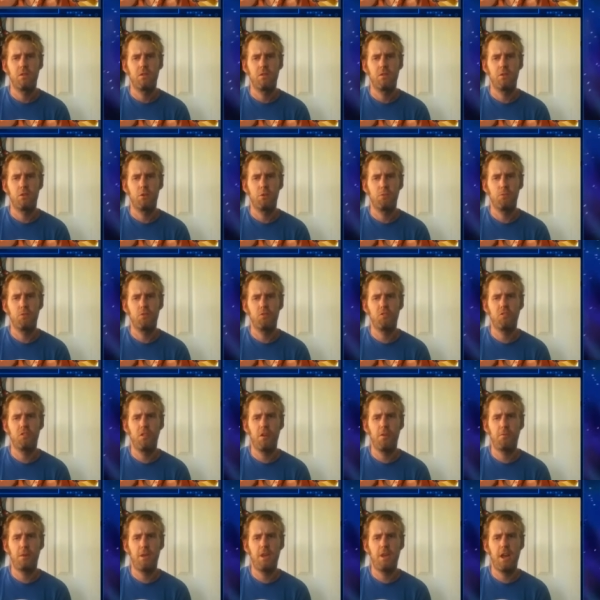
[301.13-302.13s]
Normal
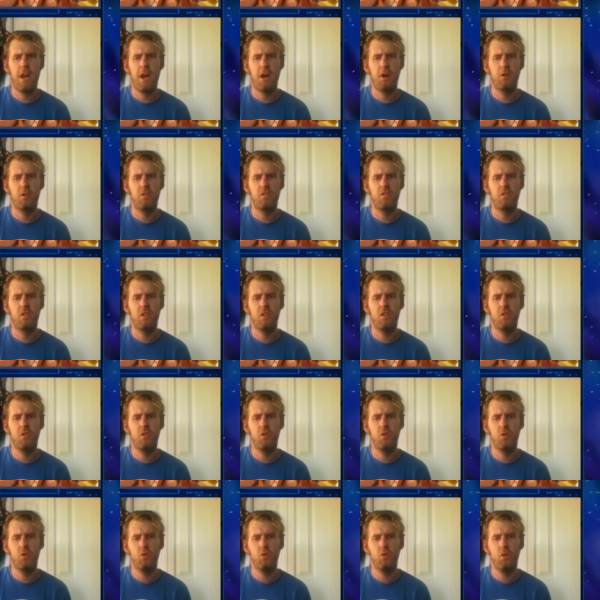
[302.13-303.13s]
summon our
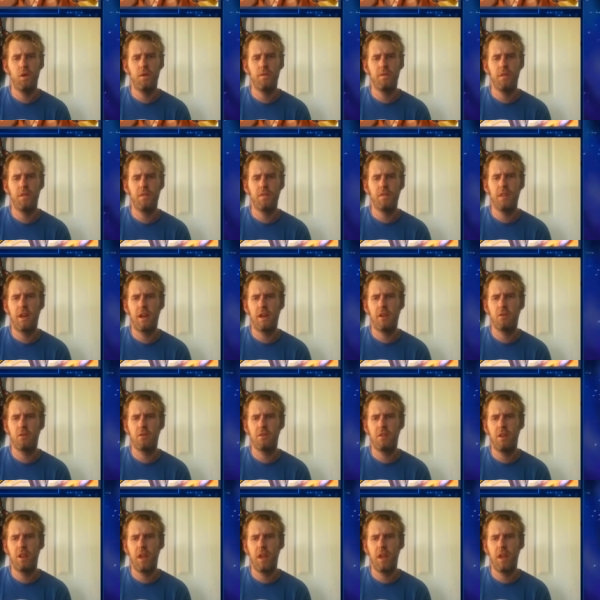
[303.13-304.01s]
Senju of the Thousand